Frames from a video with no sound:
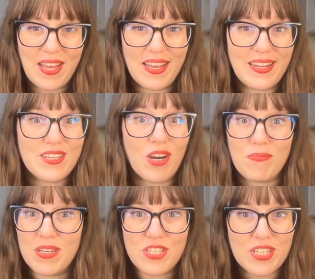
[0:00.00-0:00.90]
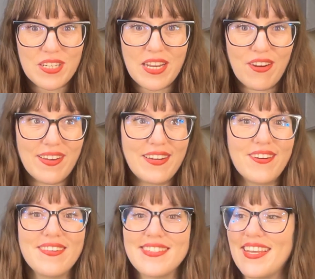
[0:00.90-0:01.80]
and omniscient
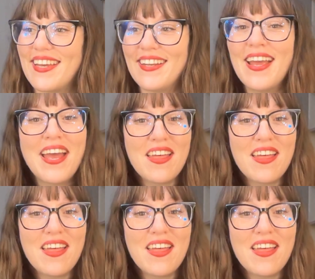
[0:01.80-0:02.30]
narrators and